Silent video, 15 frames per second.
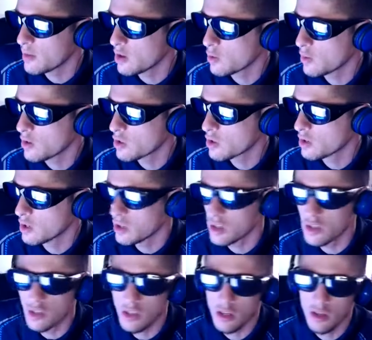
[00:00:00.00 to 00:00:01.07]
question
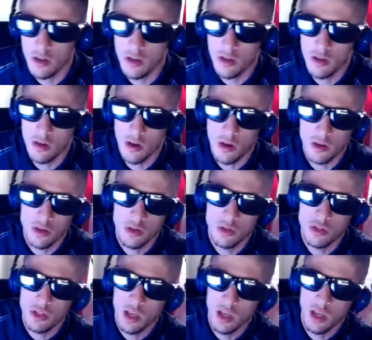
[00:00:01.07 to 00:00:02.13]
is, are you
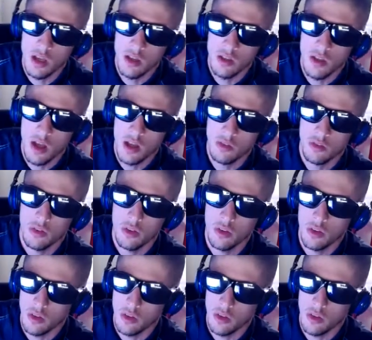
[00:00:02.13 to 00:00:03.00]
saying that